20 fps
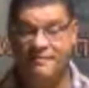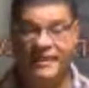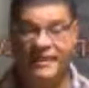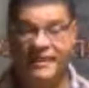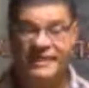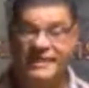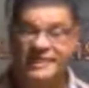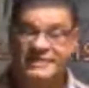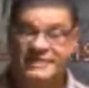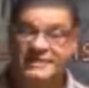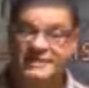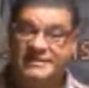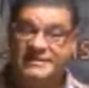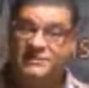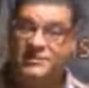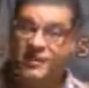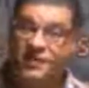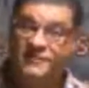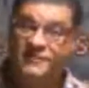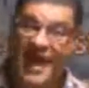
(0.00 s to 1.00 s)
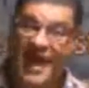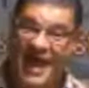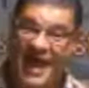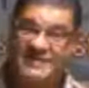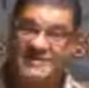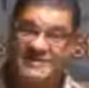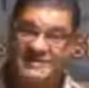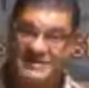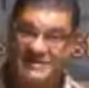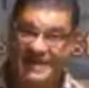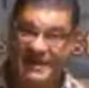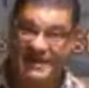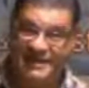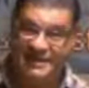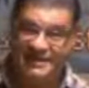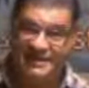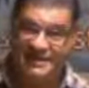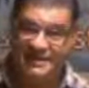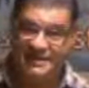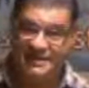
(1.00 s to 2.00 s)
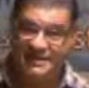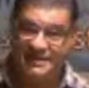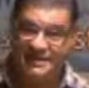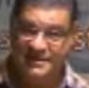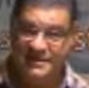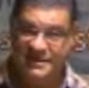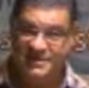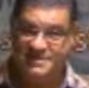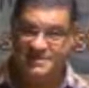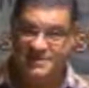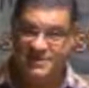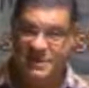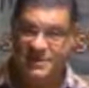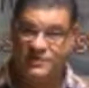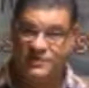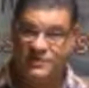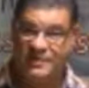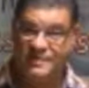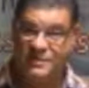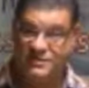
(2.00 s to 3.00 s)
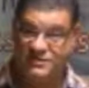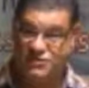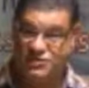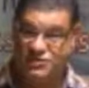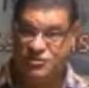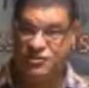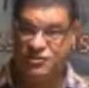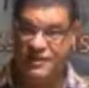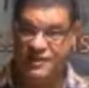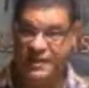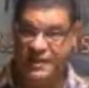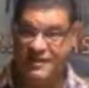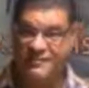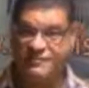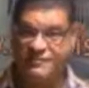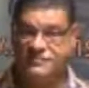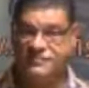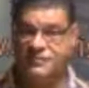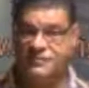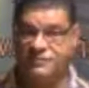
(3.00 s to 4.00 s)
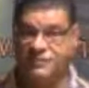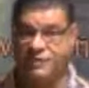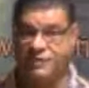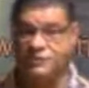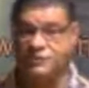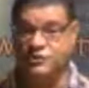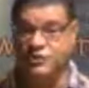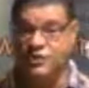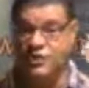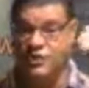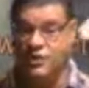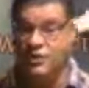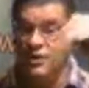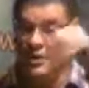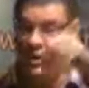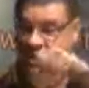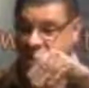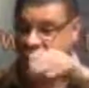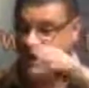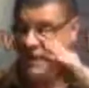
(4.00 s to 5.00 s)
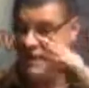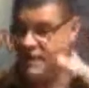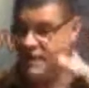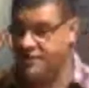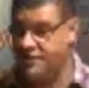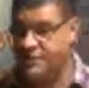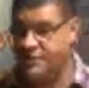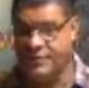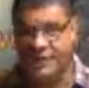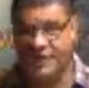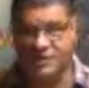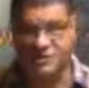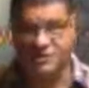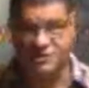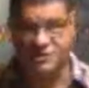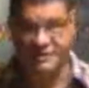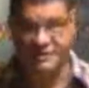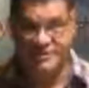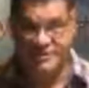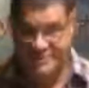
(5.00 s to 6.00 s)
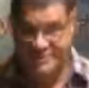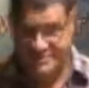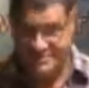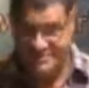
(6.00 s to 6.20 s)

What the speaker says: But this is sort of hesitating. It's not going to be strong enough for you to go through endurance